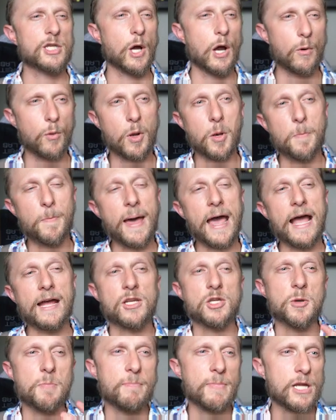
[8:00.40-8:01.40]
So I went
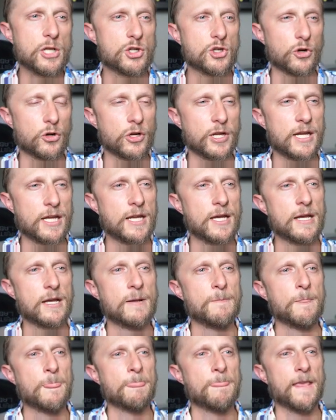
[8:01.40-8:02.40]
back to Midjourney
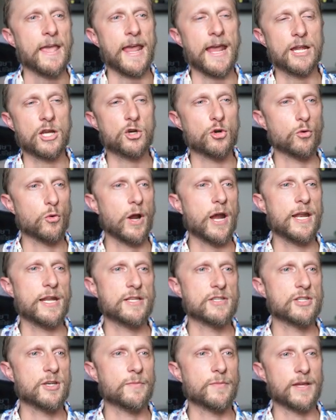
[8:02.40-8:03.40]
and
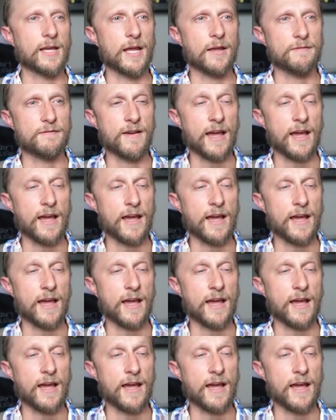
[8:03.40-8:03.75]
created something I